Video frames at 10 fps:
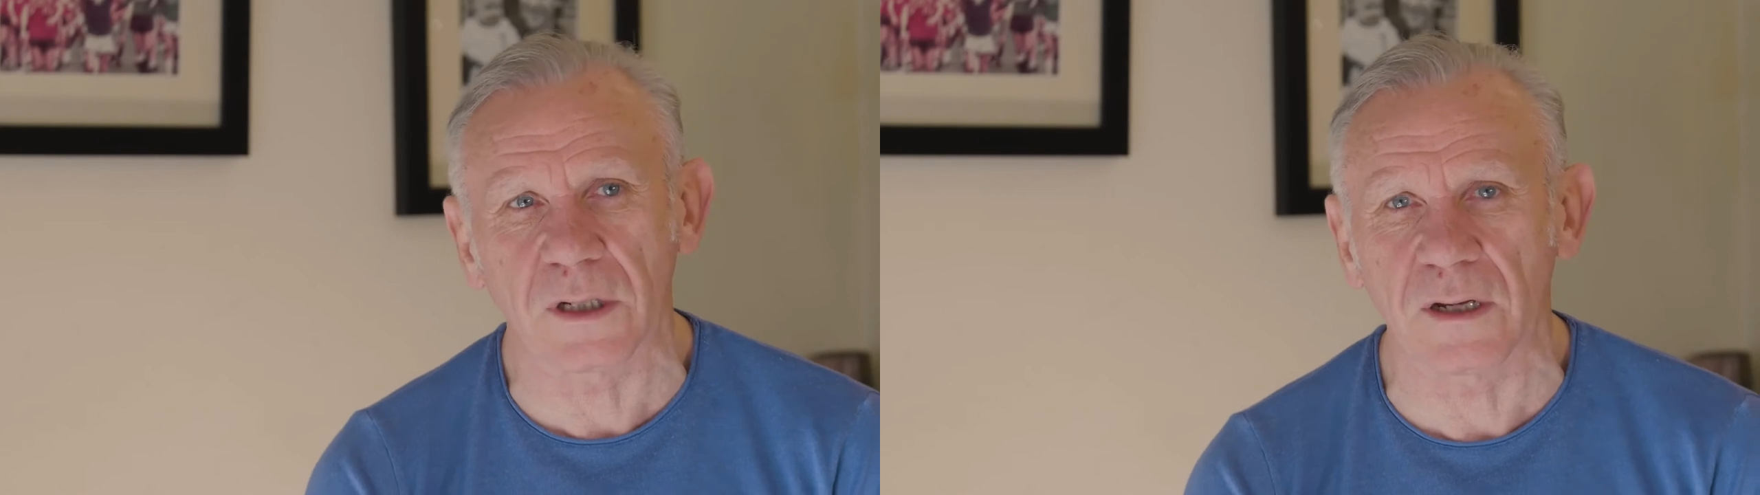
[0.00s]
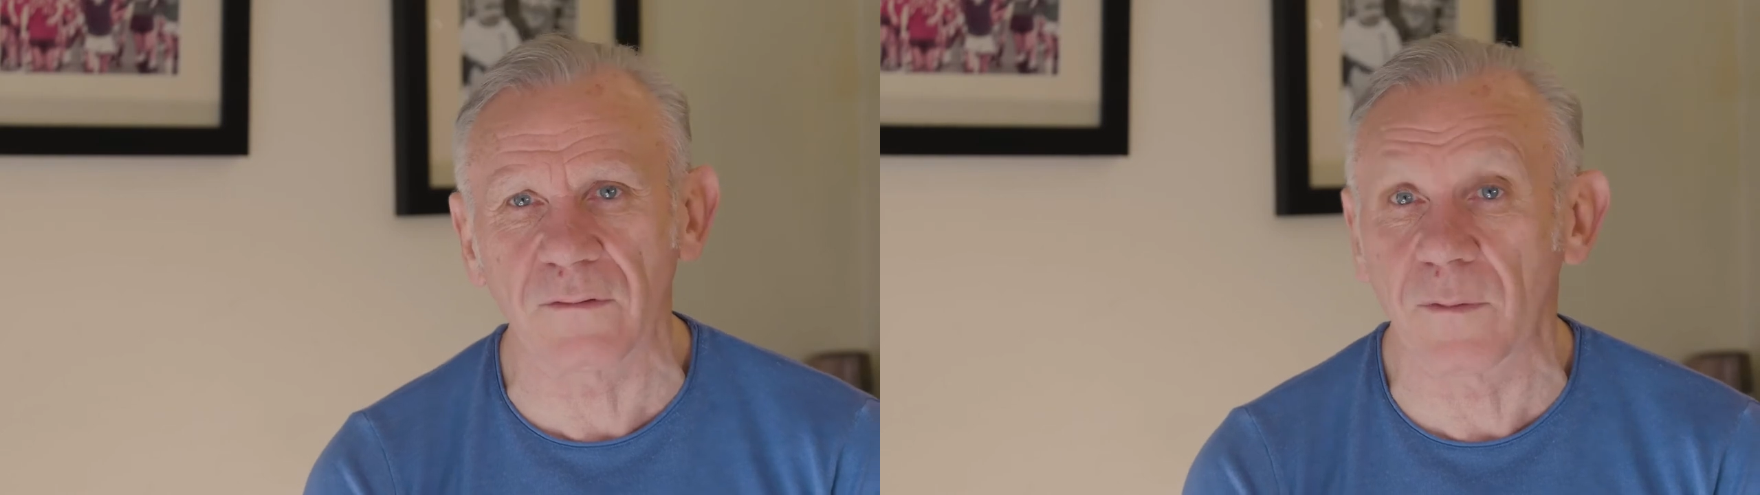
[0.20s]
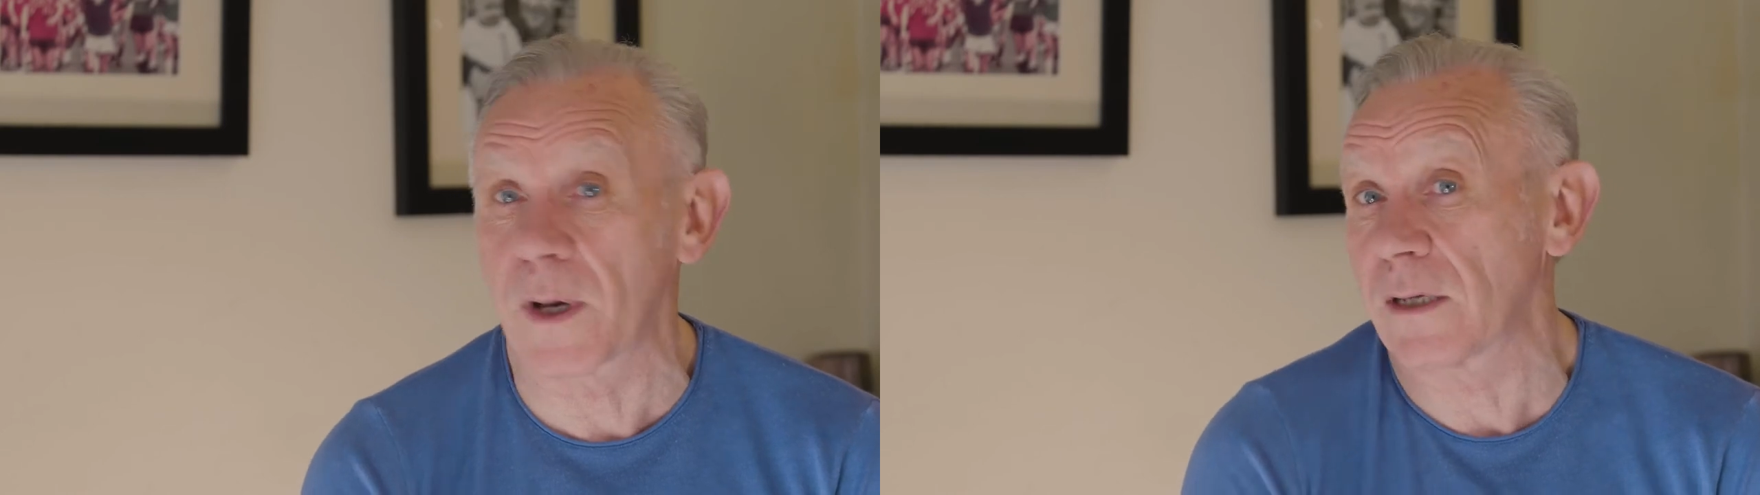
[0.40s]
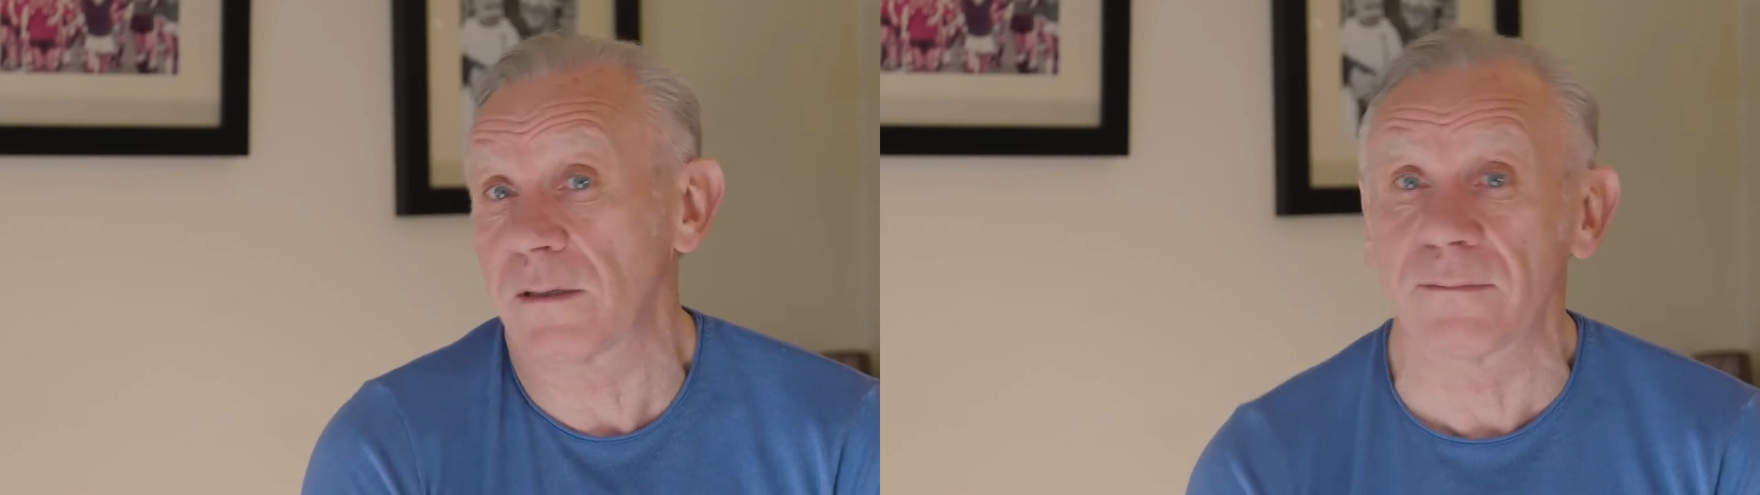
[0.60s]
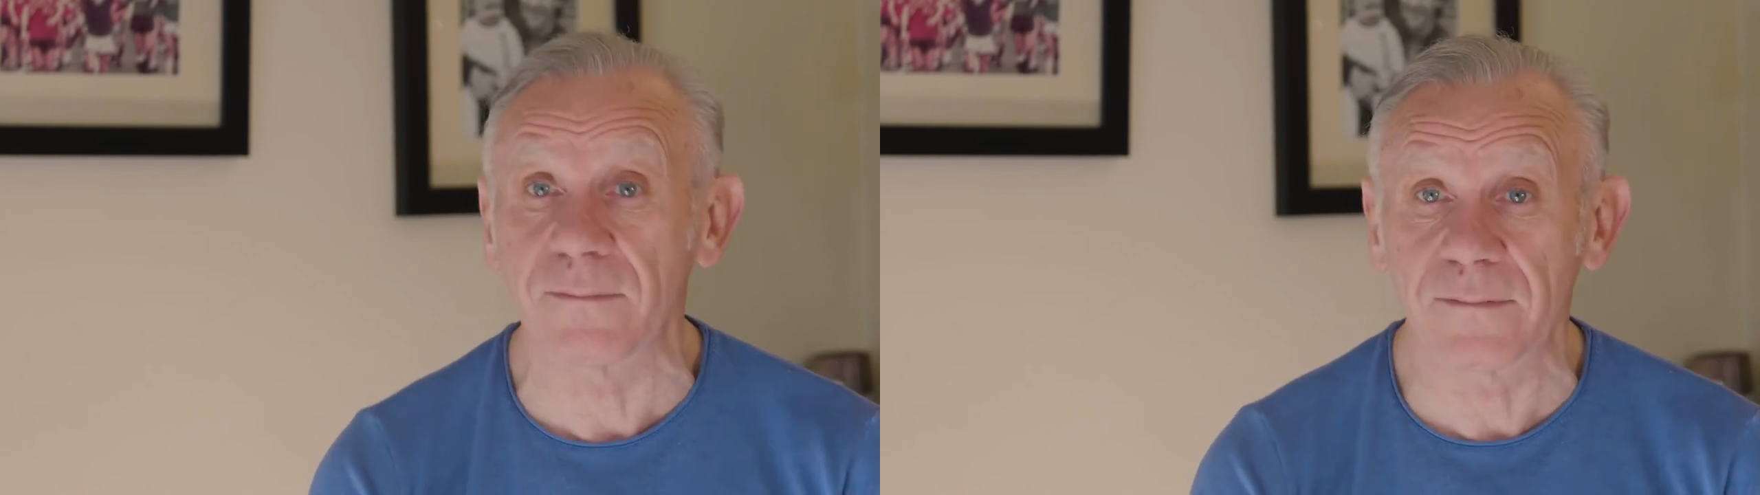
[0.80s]
Reid from
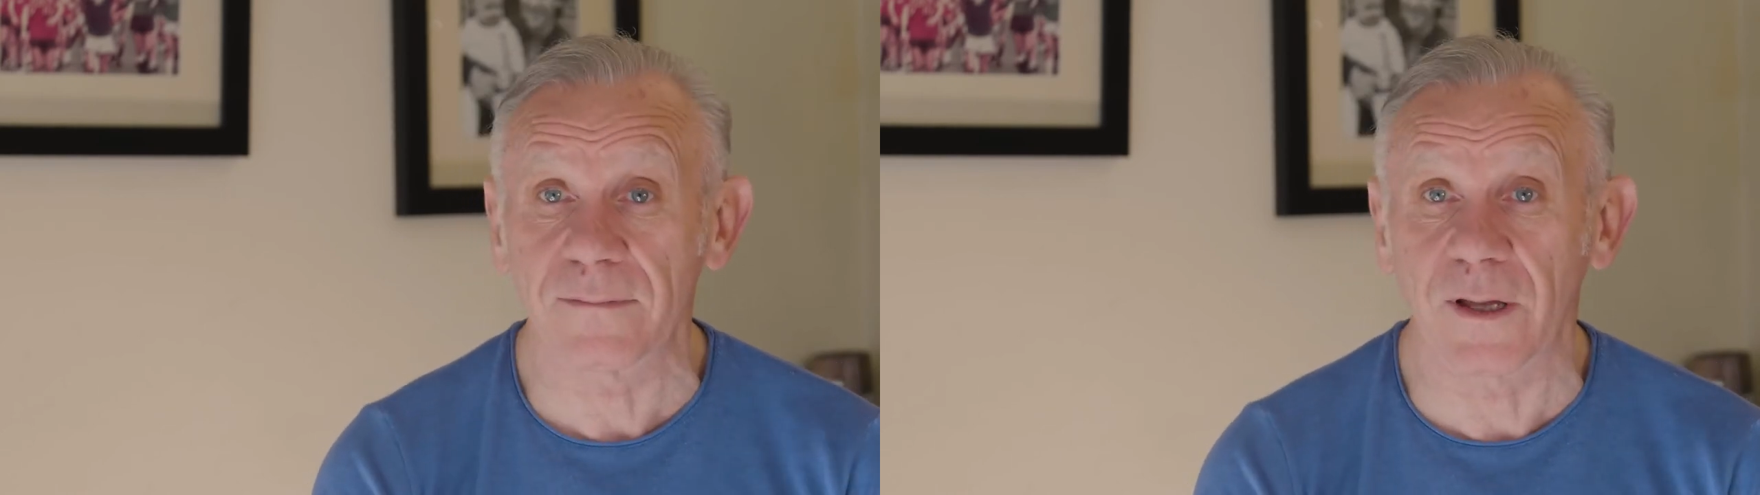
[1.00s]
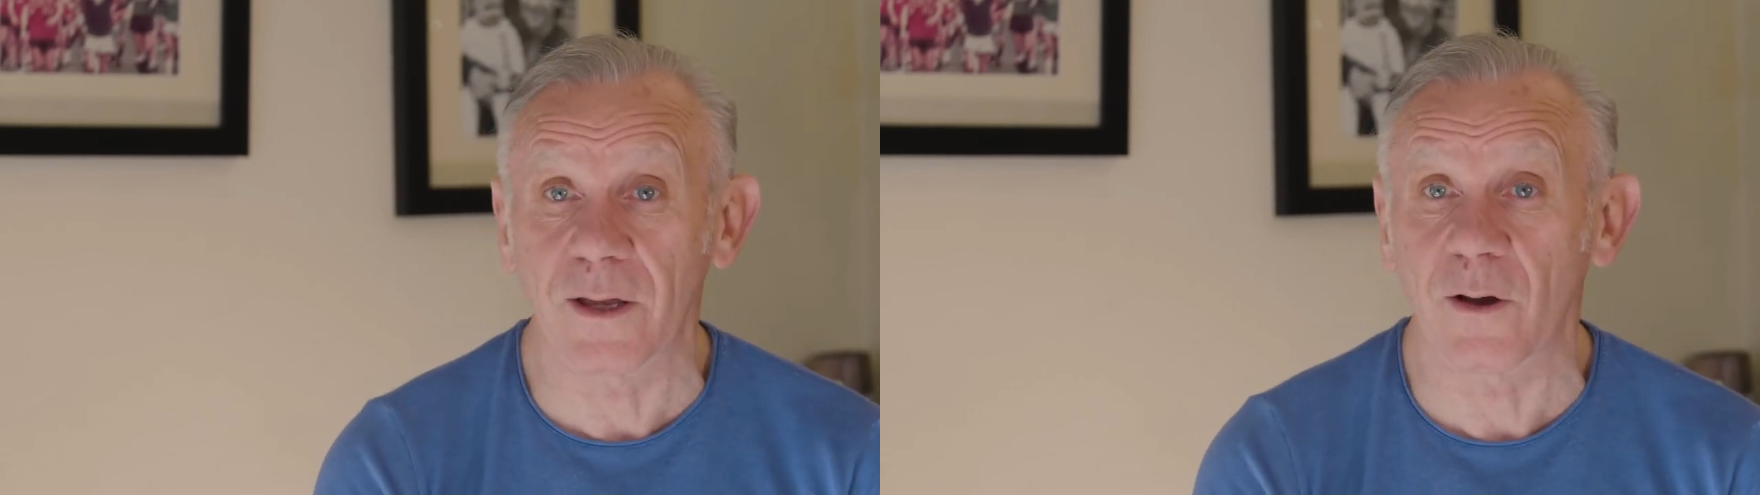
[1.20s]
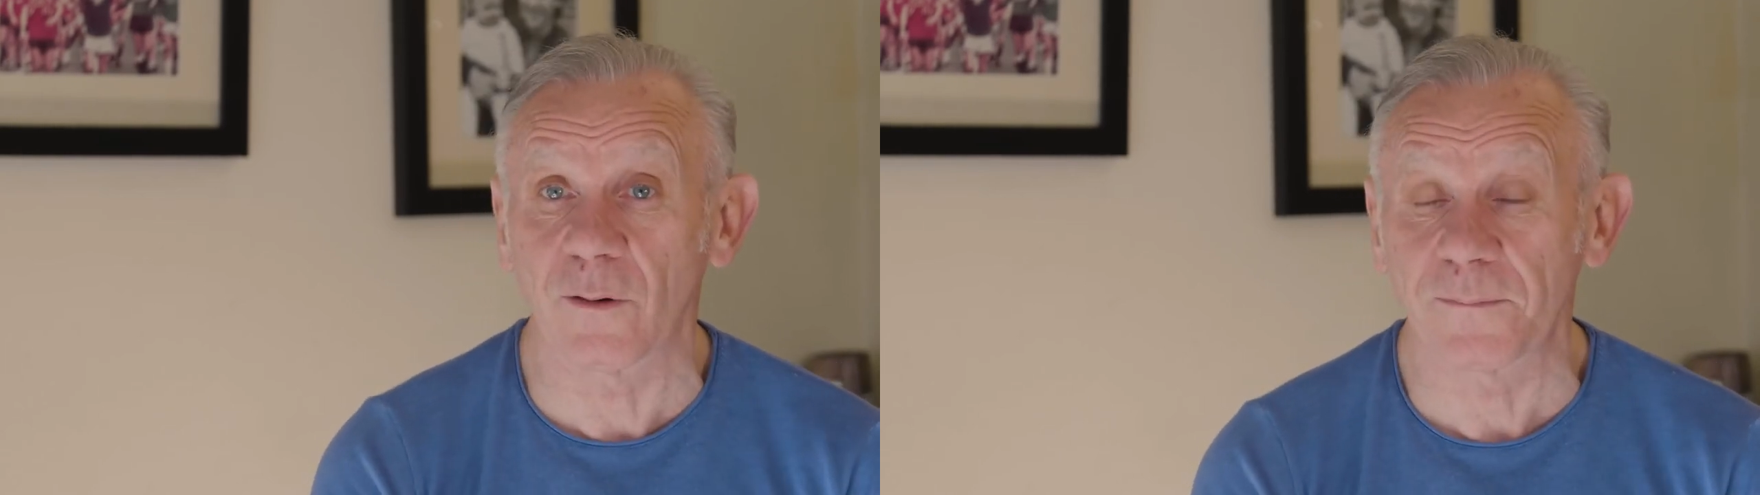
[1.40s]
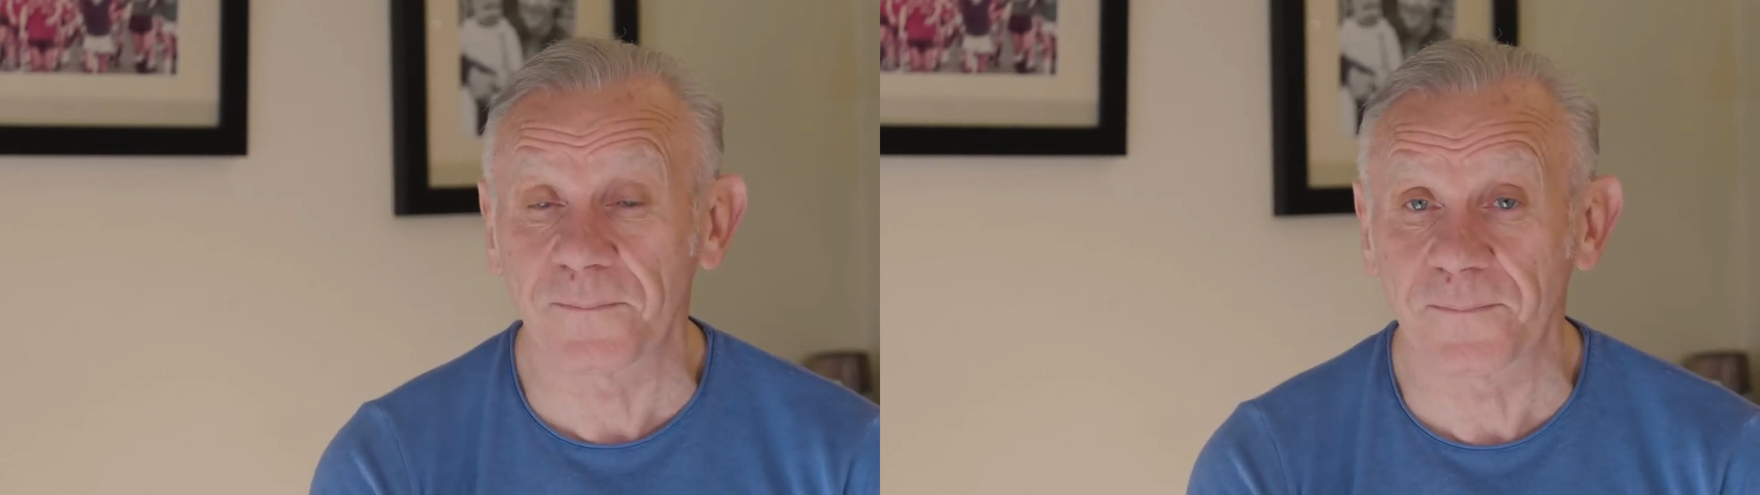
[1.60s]
Huyton. There you go.